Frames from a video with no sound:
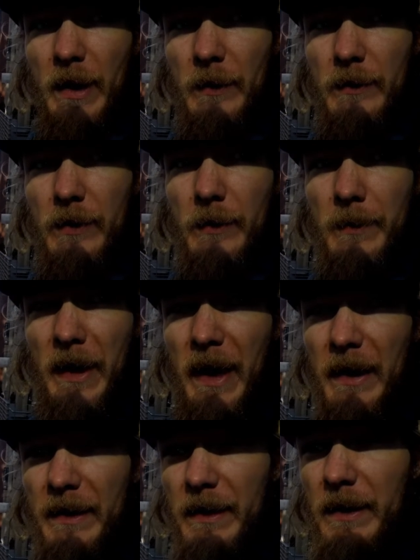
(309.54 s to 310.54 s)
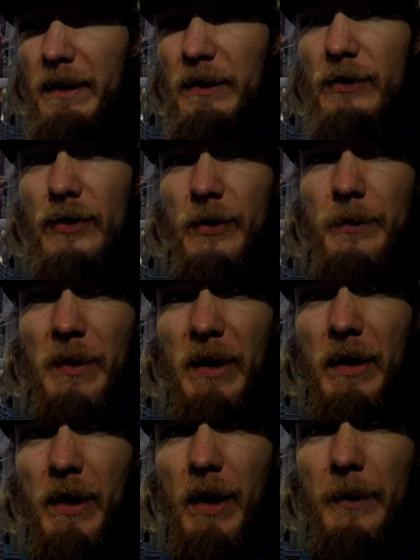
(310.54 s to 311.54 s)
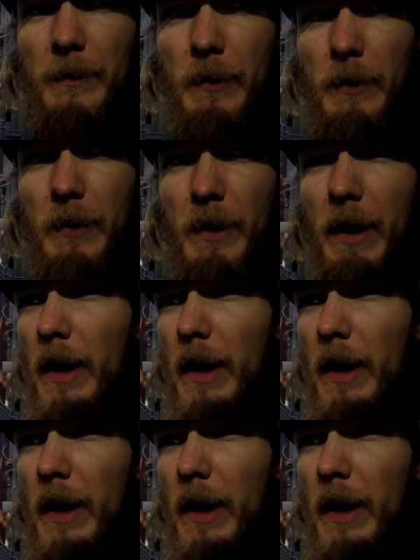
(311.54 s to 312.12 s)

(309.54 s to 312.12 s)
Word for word: out to Manhattan. Should be a lot more